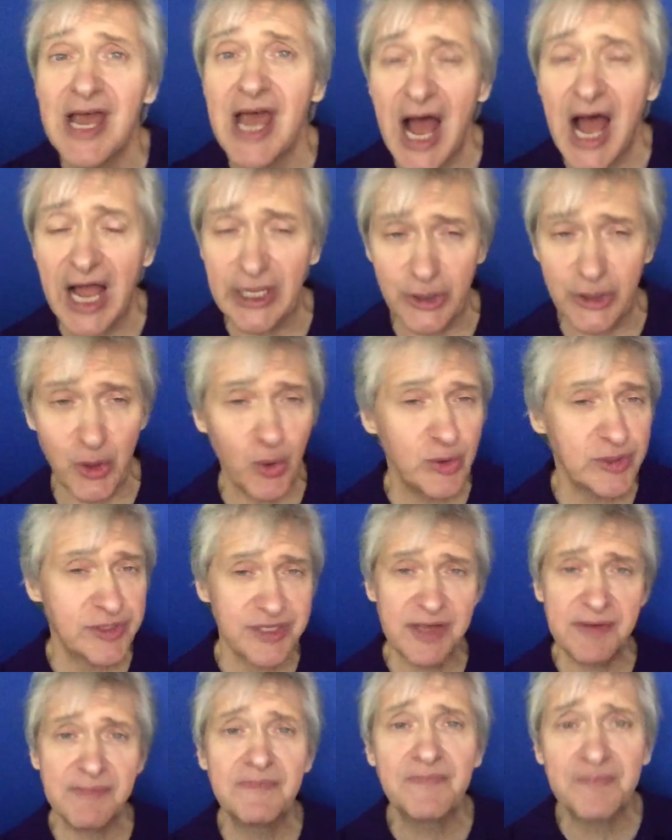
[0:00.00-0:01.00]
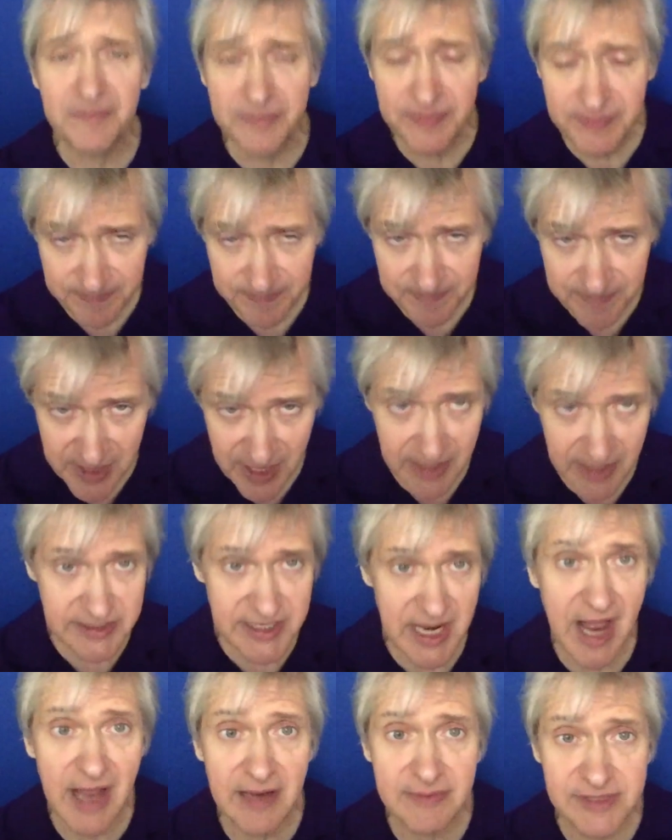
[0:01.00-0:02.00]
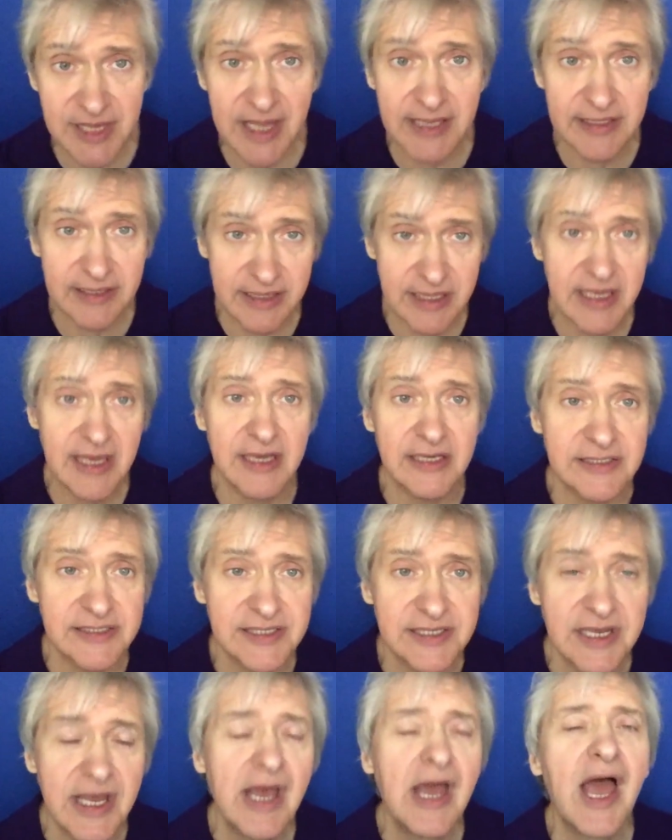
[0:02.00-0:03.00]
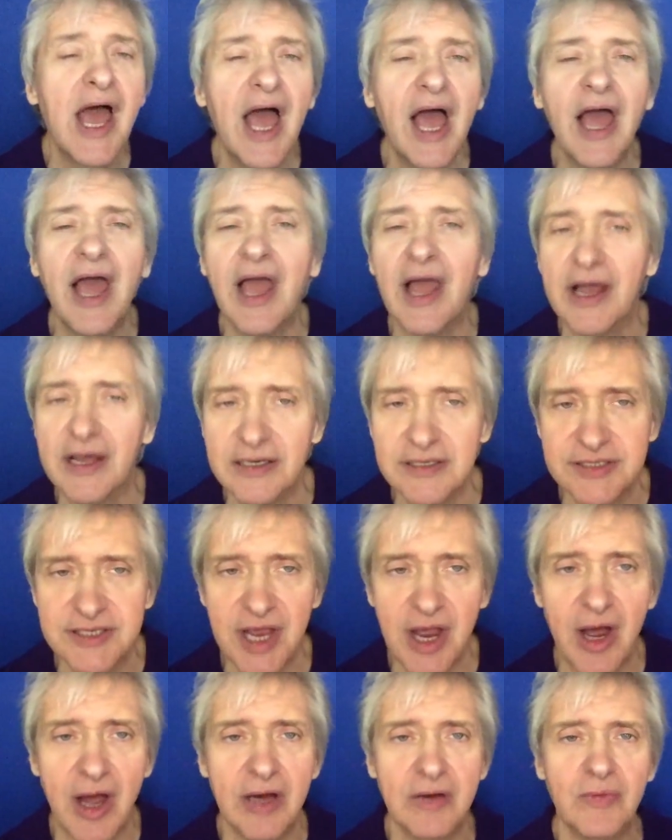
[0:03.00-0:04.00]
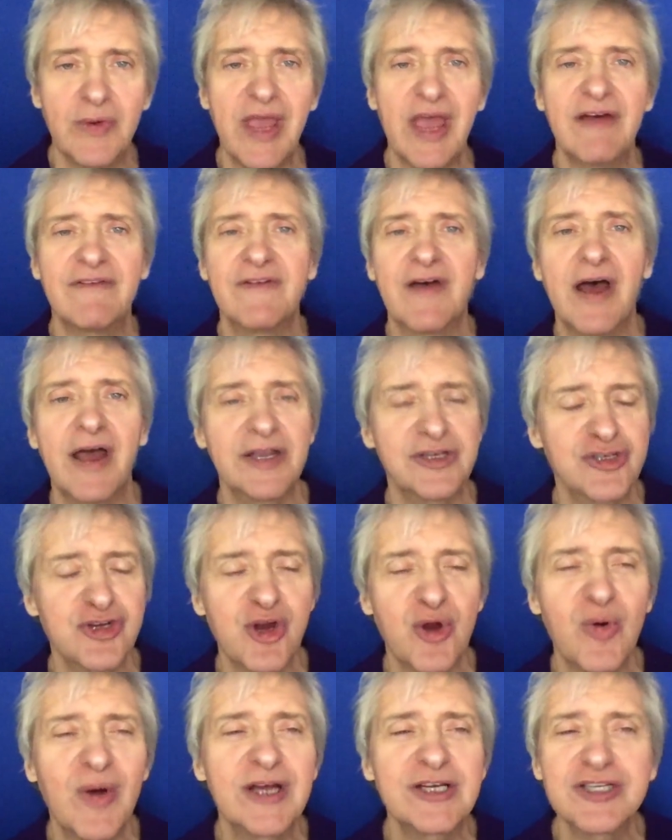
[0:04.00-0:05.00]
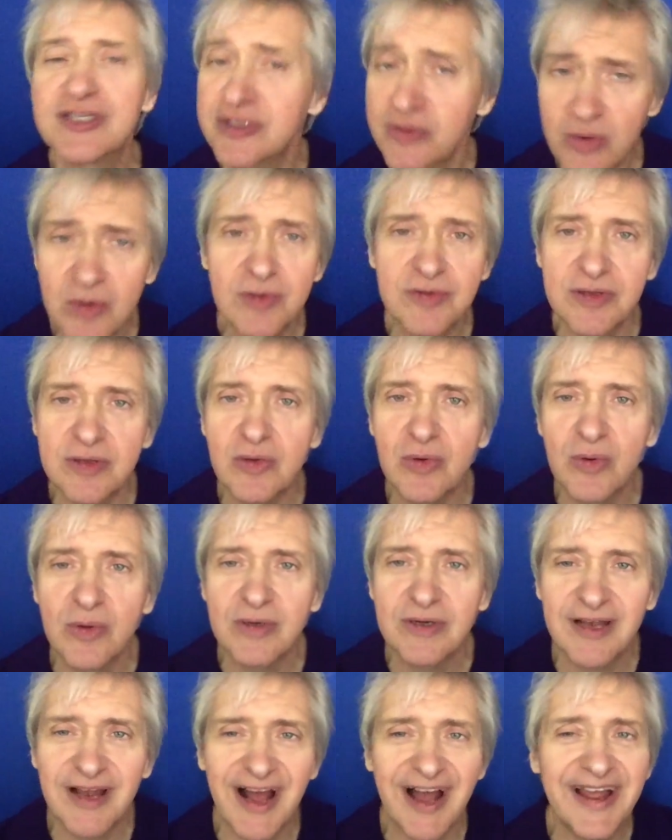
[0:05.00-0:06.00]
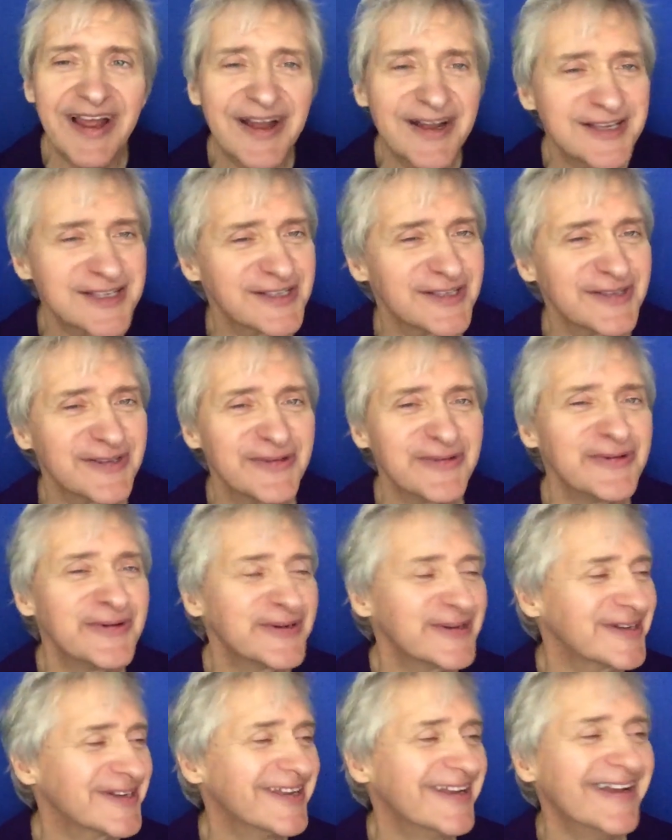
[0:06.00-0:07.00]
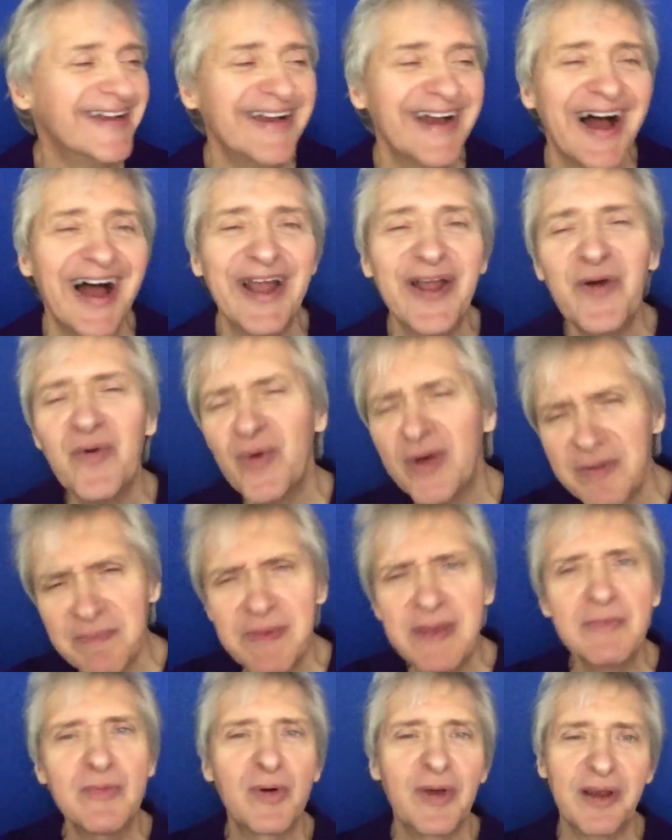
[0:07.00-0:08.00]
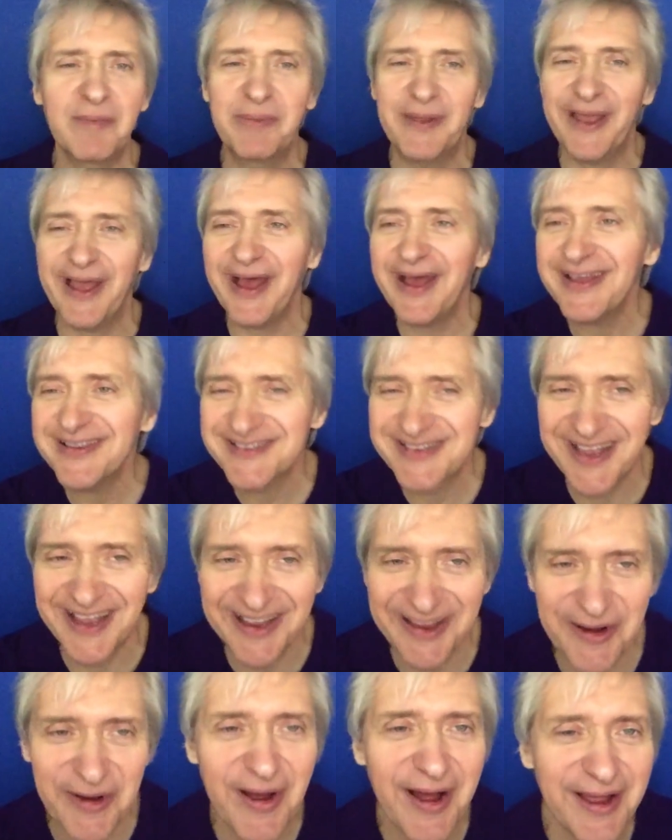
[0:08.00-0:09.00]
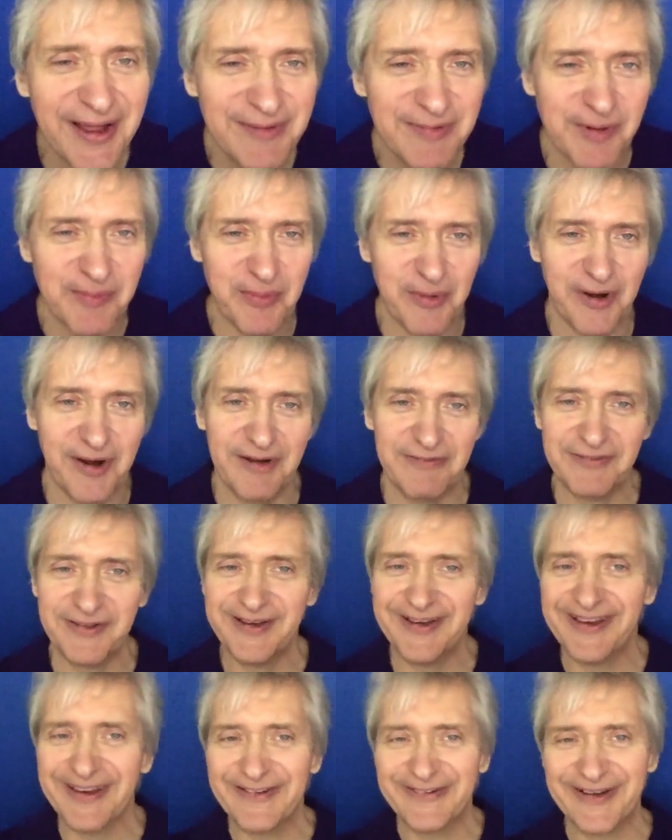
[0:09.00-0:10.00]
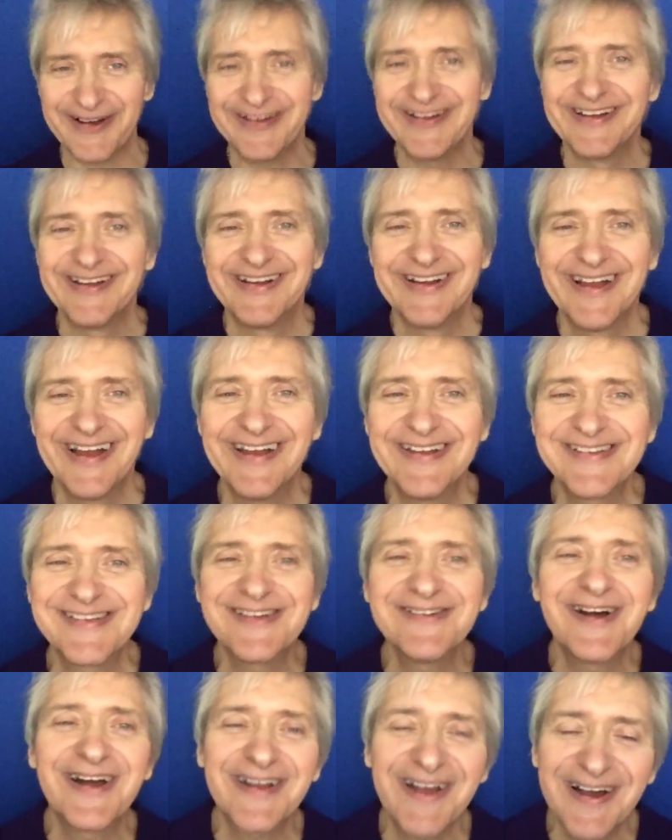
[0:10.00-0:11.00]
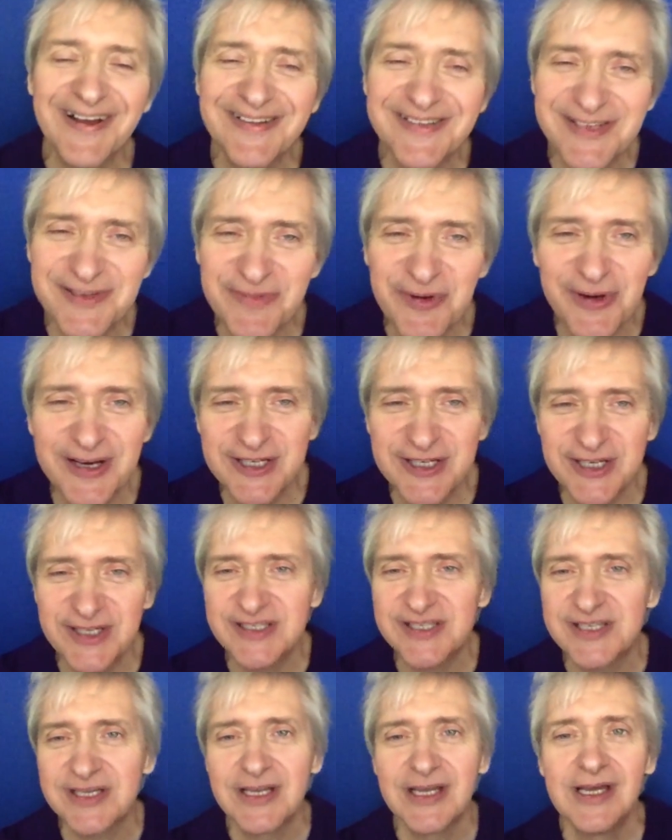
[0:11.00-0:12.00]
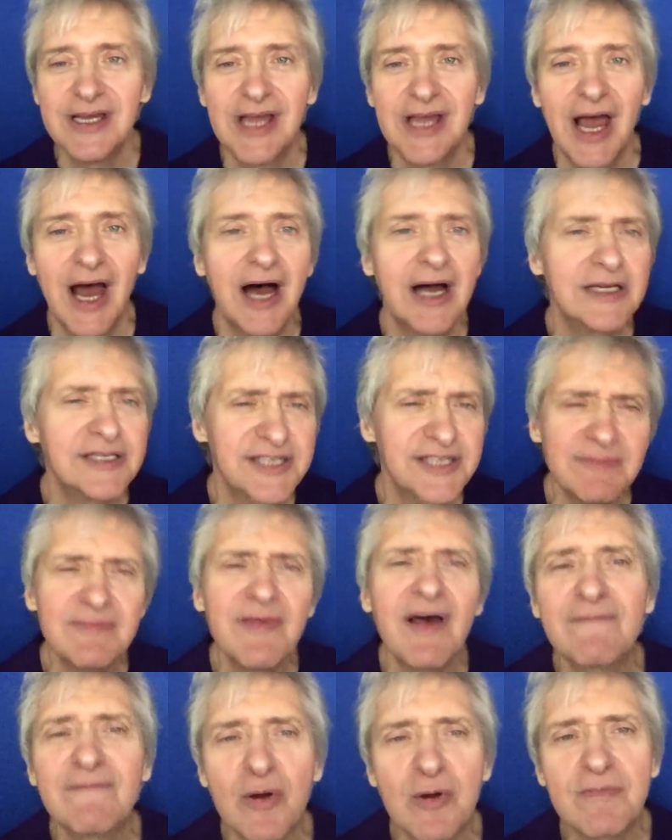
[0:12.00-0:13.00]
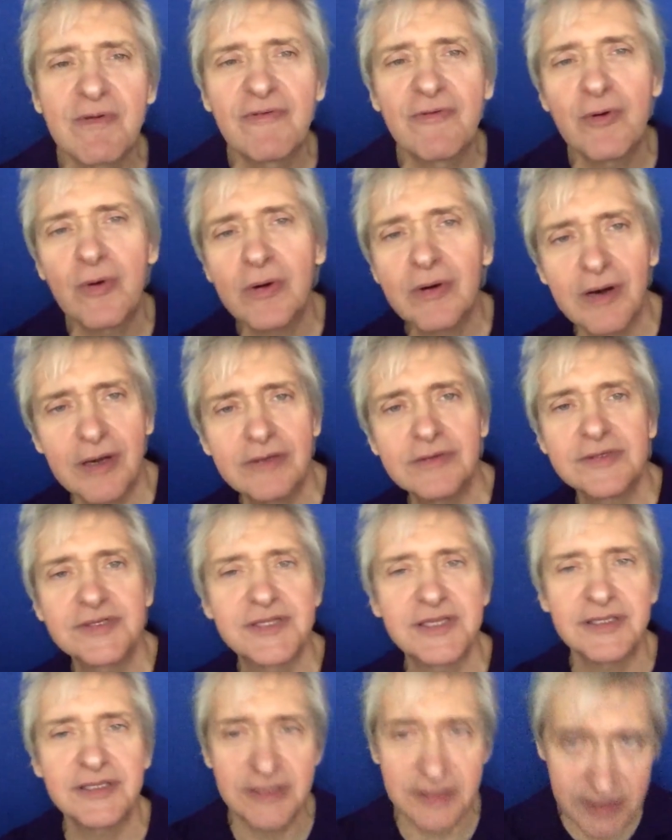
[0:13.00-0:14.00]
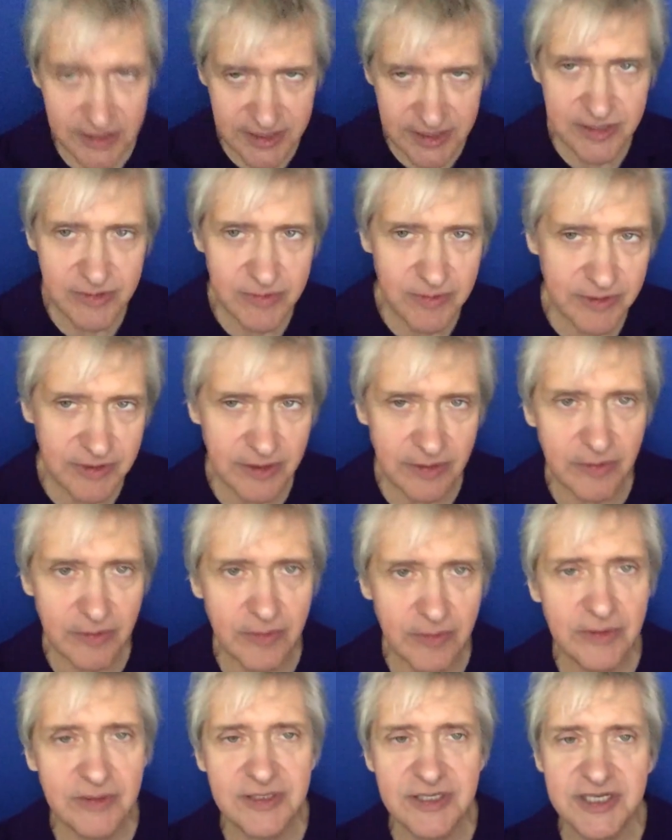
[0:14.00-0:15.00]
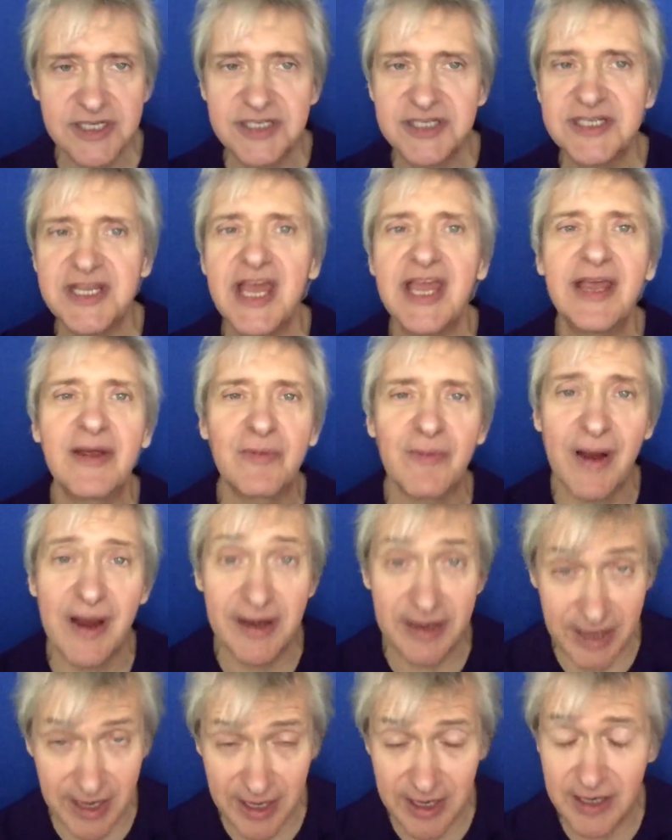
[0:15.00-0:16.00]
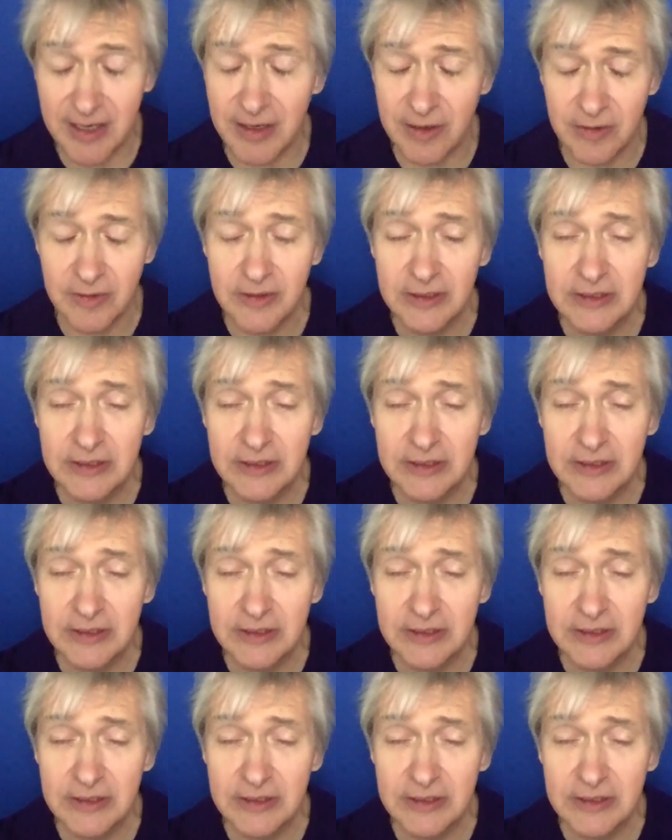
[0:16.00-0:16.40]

I use them in times like this and uh, we have extra questions or the lord i asked the lord i go what are people going to be asking you know i am a prophet anyway and so i got some questions uh, some i've heard before and others that this is what the lord's just saying right now